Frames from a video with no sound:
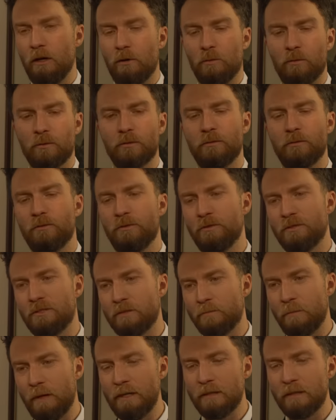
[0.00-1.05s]
Well, you're
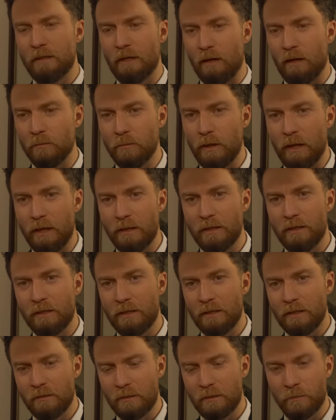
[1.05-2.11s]
spaced out, mate.
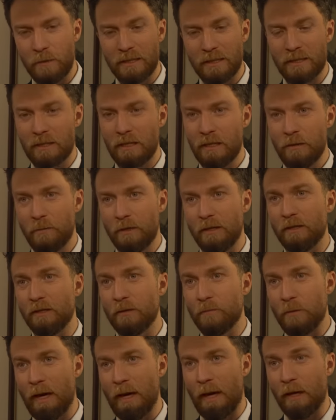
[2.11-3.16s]
He's been sleeping in the
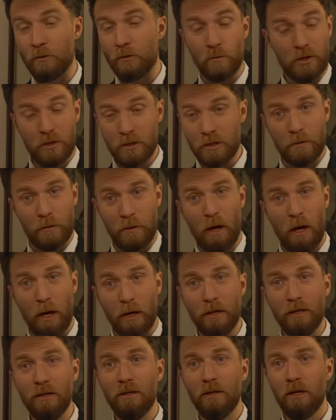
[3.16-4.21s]
bath, which is
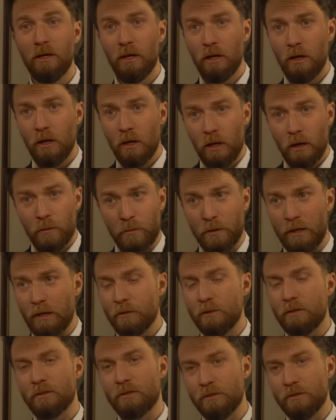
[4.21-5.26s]
fine, but now
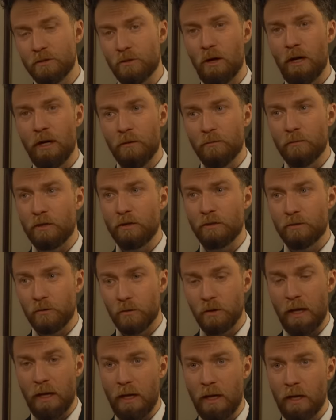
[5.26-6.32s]
it doesn't drain because of all
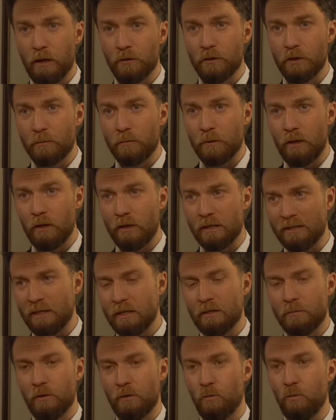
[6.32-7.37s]
the hair in the plug. It's like
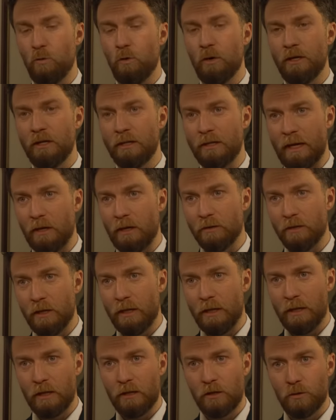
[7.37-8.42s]
there's a Wookiee down
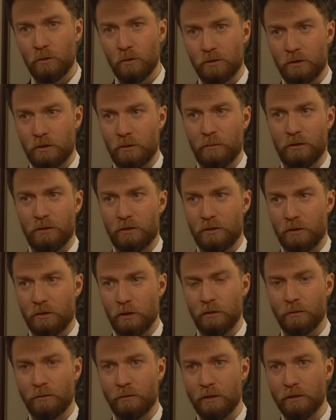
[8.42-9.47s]
there. Well, someone's
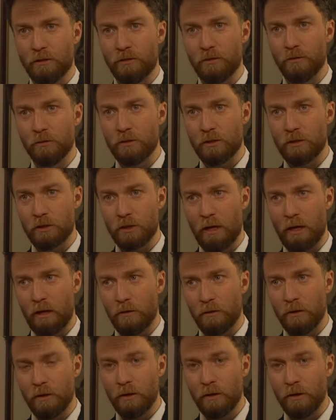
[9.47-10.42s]
girlfriend has used the shower.